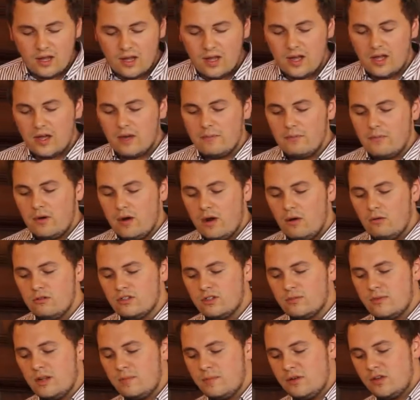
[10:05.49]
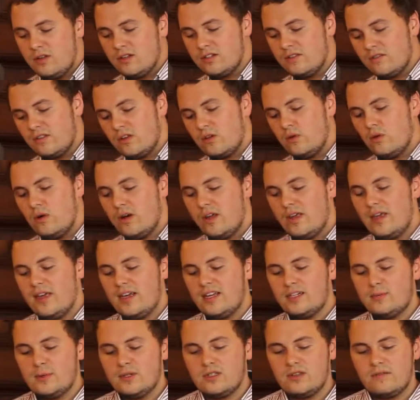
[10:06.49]
Ultimately, because of the quirky
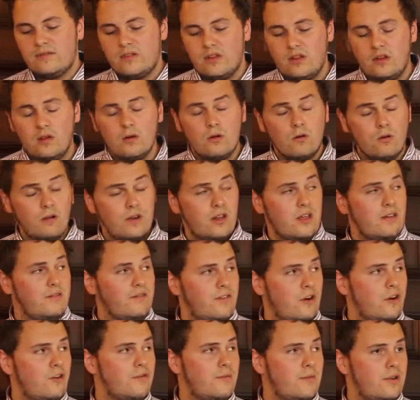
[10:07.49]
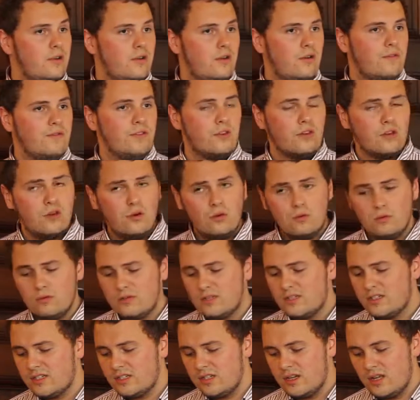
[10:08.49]
aspects of the law and the involvement of the
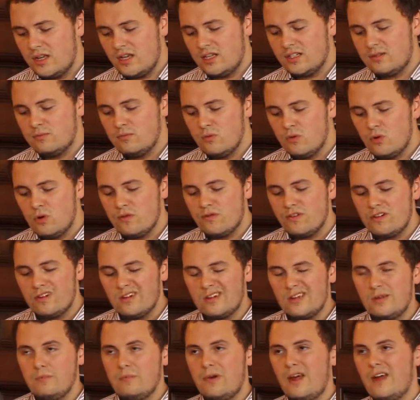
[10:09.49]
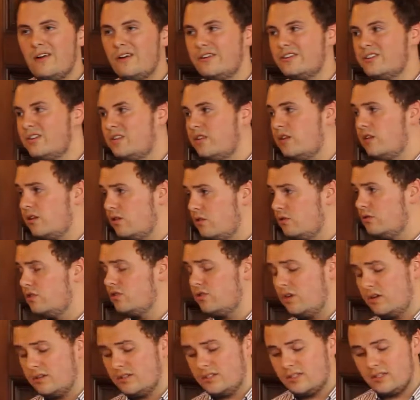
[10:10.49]
courts, it's more of a comparison than a
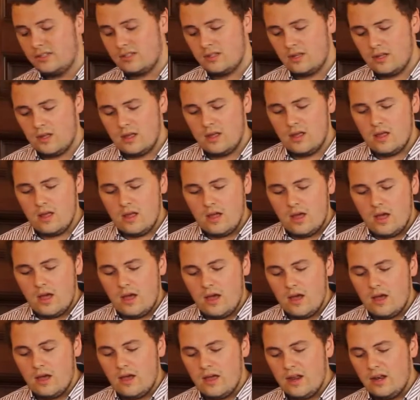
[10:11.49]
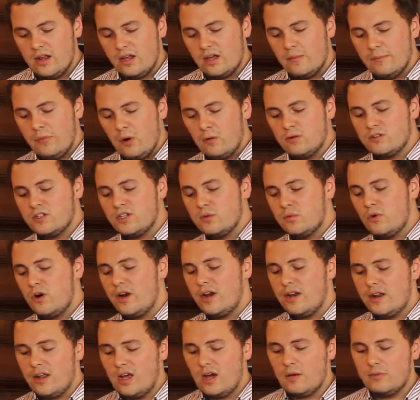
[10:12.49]
contrast. In a compulsory
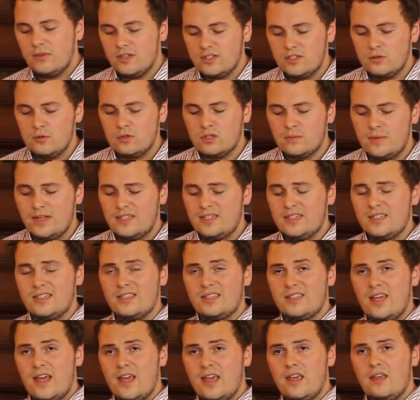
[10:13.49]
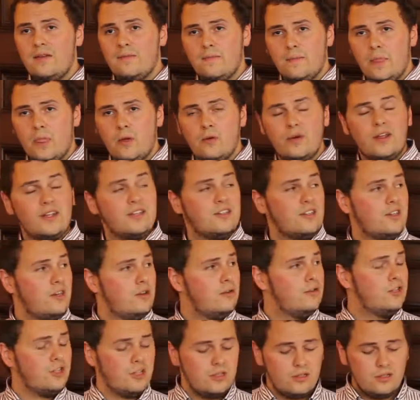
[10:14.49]
winding up, there's an automatic stay on
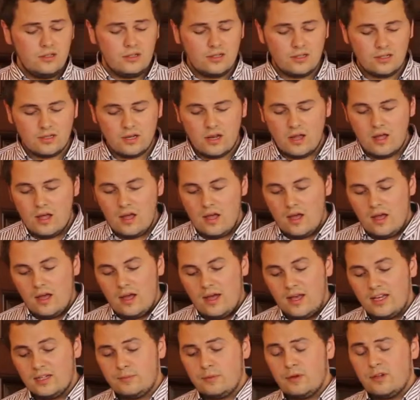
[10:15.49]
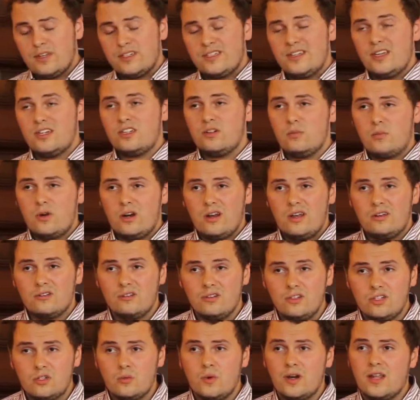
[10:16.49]
executions, as per section
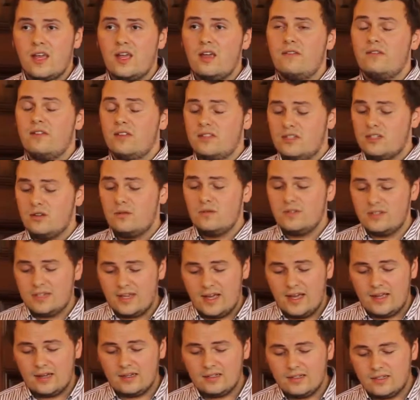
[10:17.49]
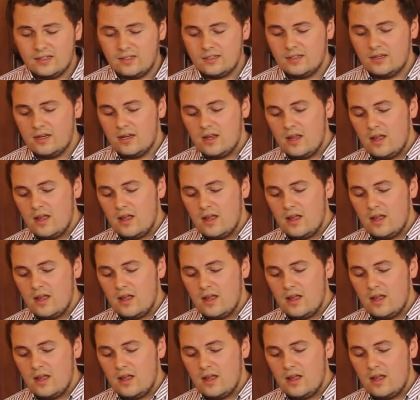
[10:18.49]
128 of the Insolvency Act.